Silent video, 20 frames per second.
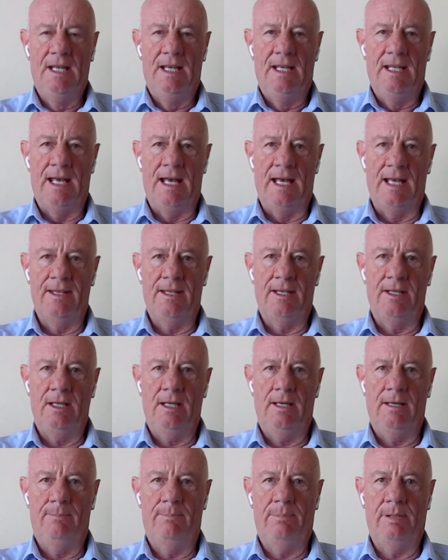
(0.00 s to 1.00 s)
uh, the
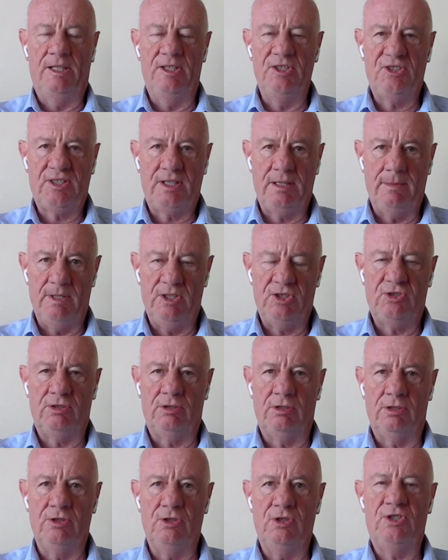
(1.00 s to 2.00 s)
police
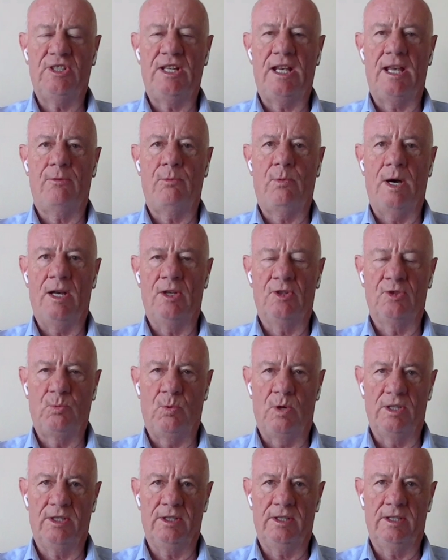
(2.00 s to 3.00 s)
commissioner in New South Wales
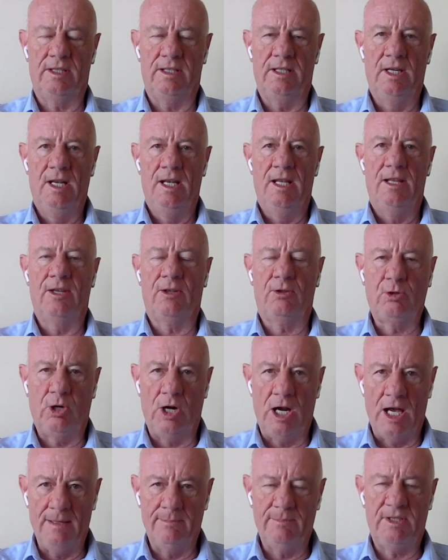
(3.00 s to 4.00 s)
wanted it. The
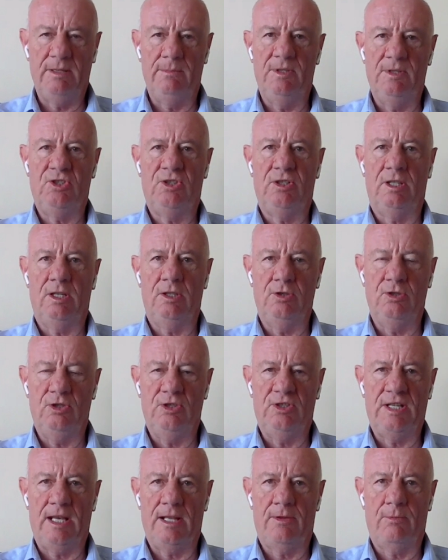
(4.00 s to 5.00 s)
crime commissioner in New
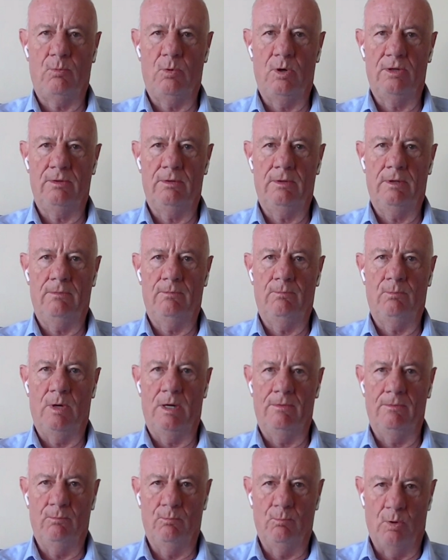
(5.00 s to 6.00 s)
South want,
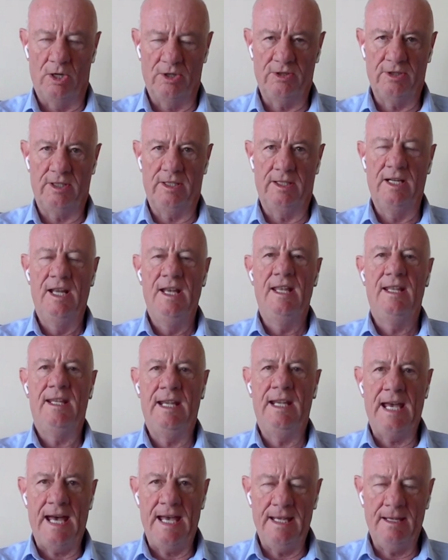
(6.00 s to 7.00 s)
wanted it.
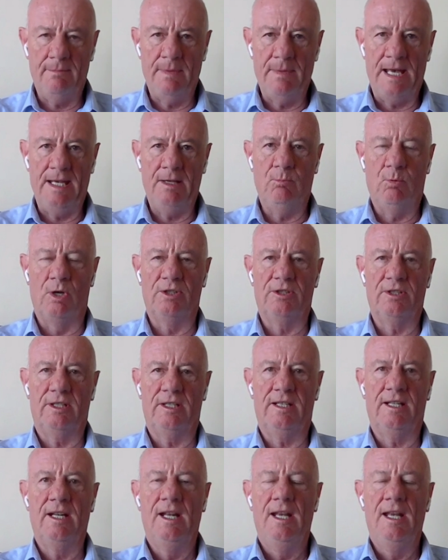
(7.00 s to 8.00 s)
The AMA wanted
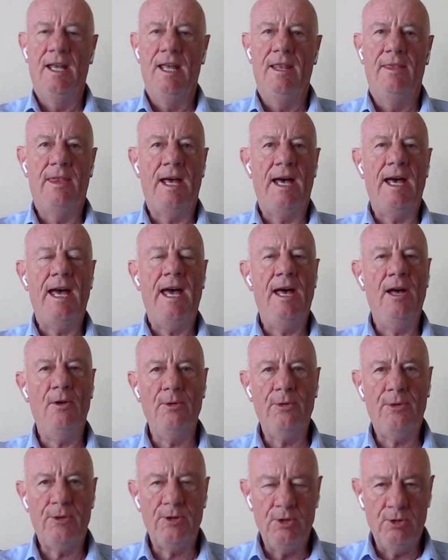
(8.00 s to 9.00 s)
it. The
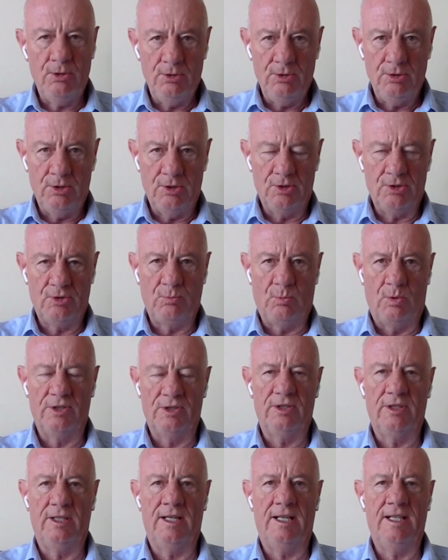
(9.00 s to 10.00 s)
health unions
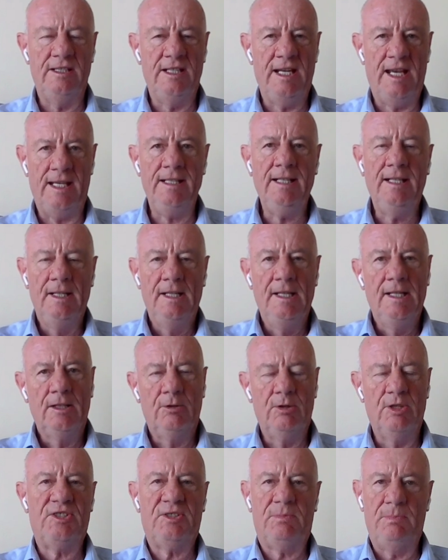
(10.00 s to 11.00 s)
wanted it. And yet,
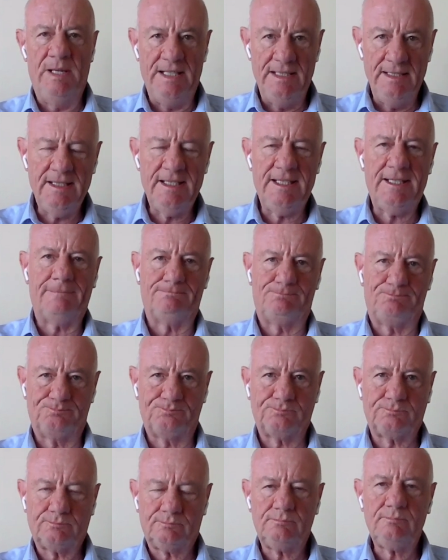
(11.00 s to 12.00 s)
Chris Minns,
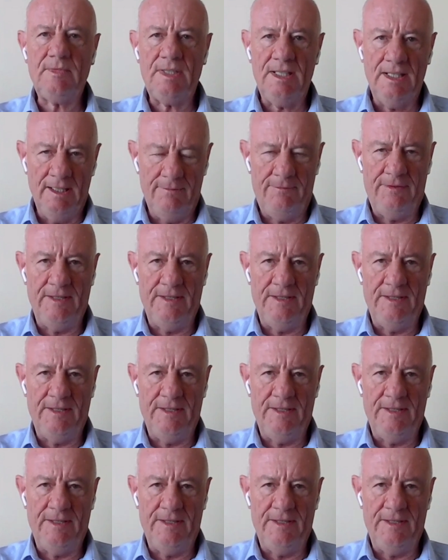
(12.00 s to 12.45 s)
if